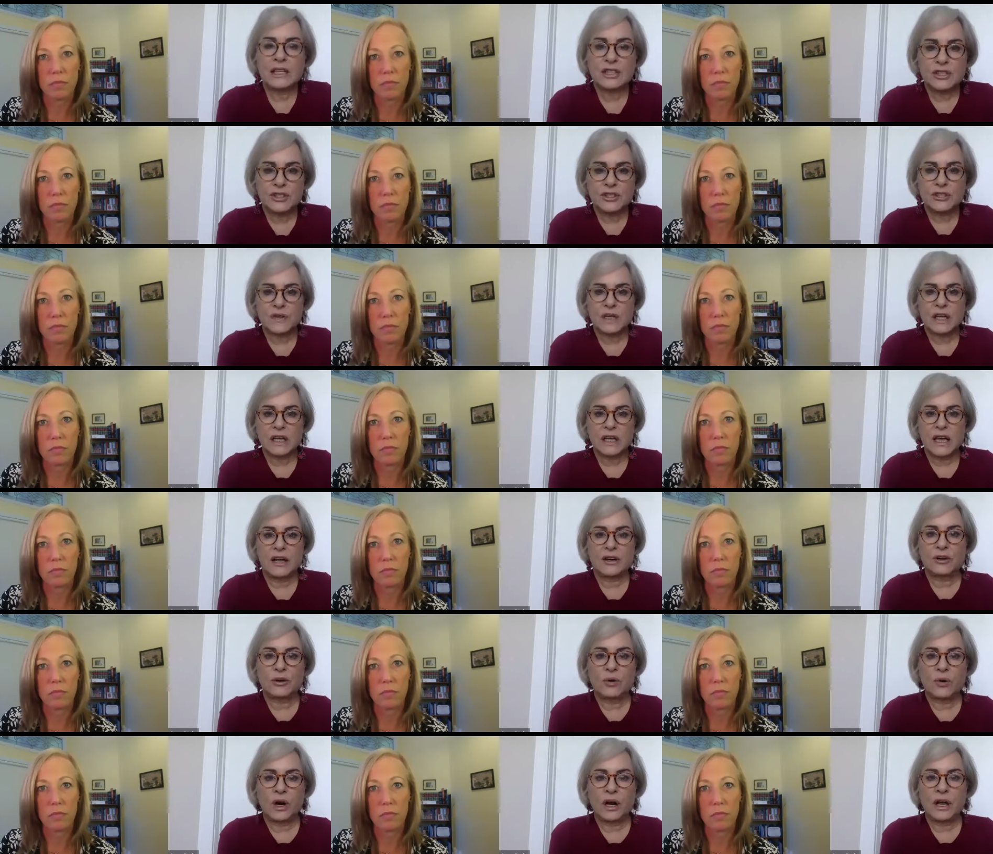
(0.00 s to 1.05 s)
Speaker 1: industry
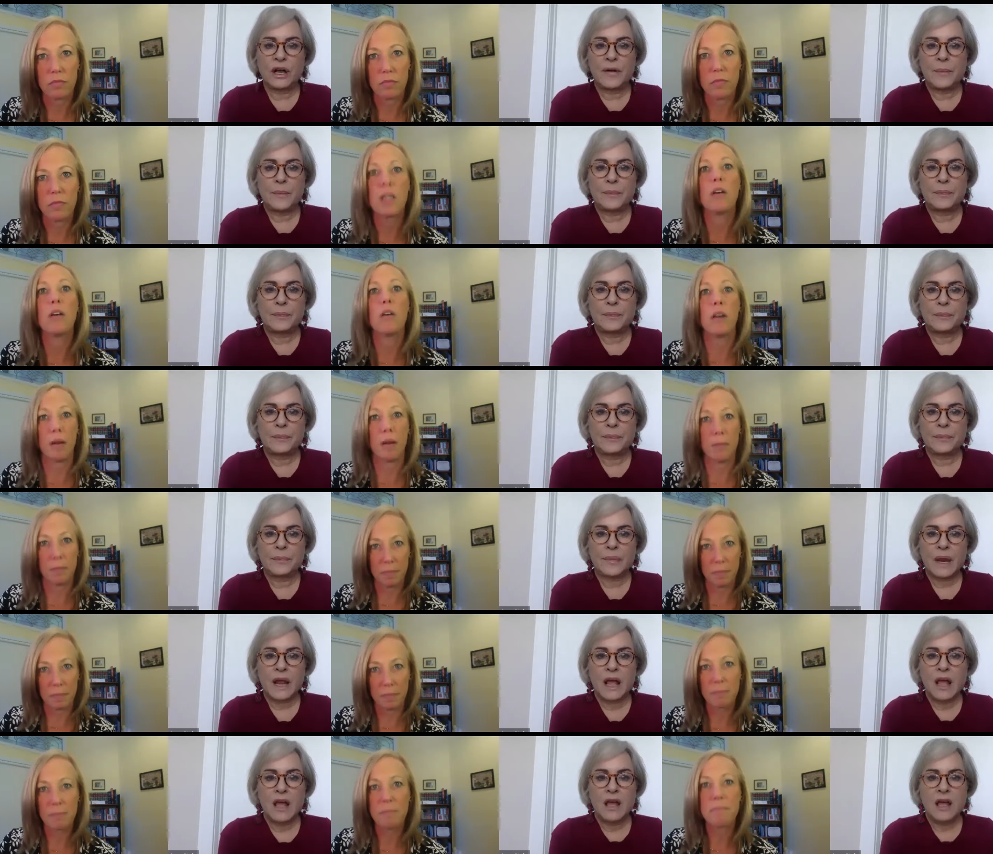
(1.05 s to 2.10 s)
category. Okay.
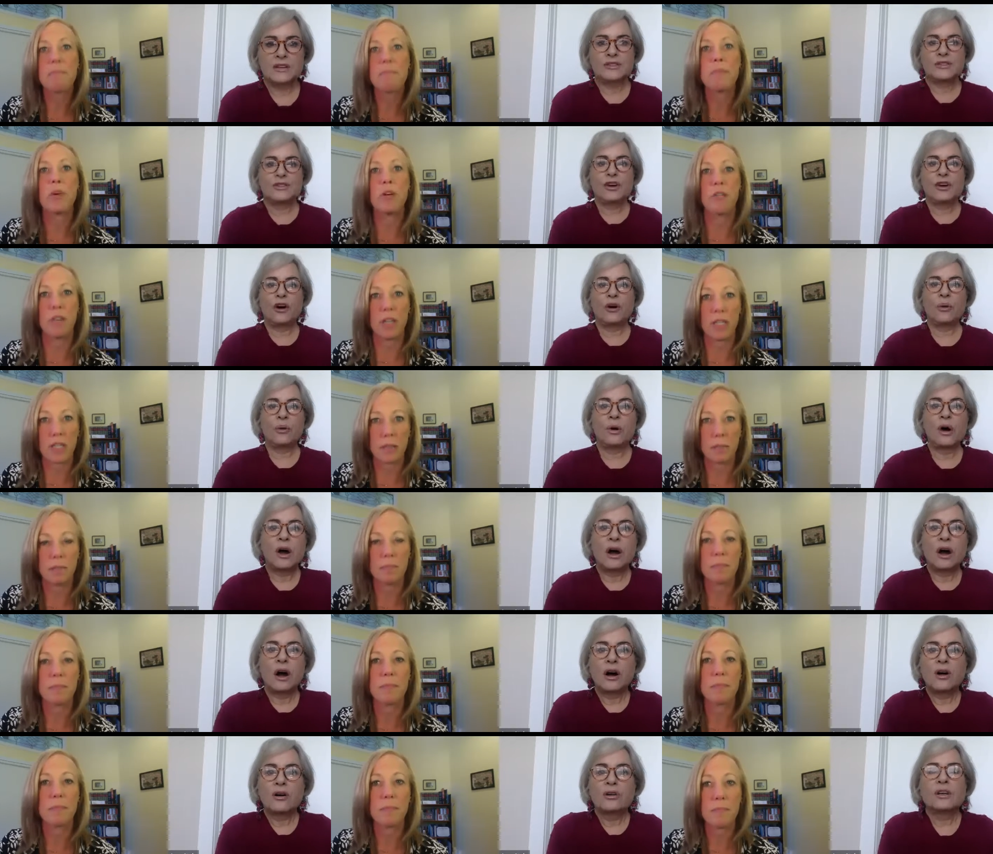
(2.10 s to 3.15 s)
So
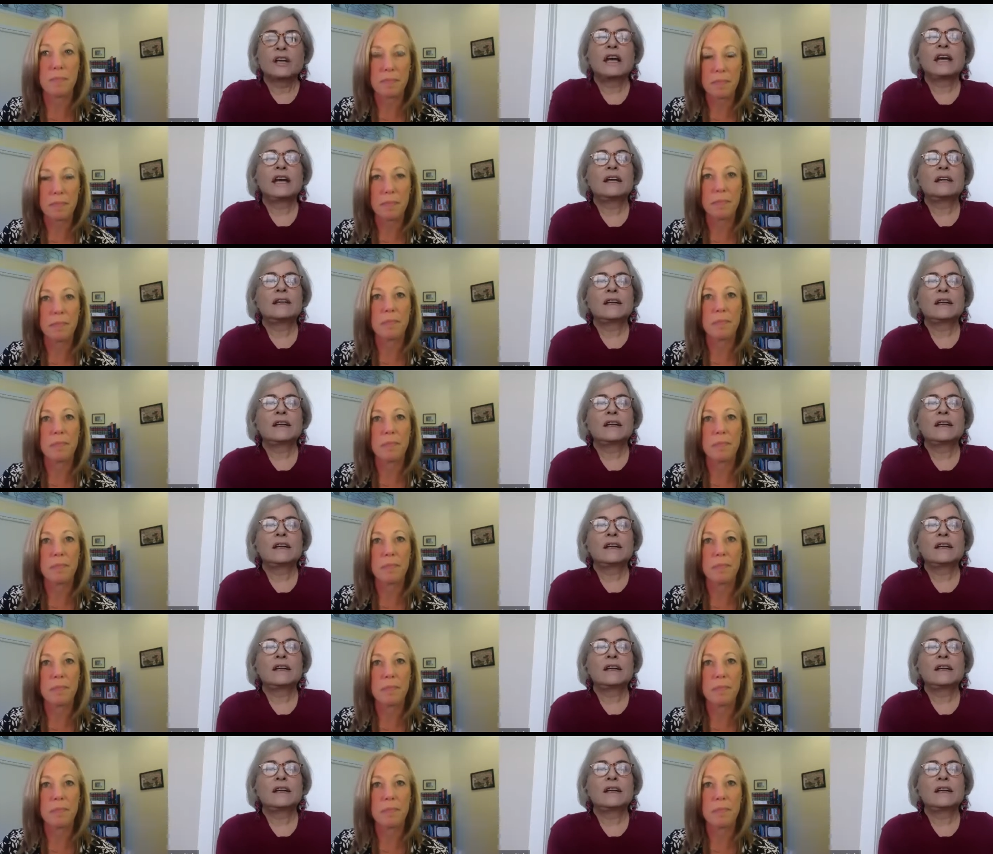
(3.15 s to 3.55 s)
okay,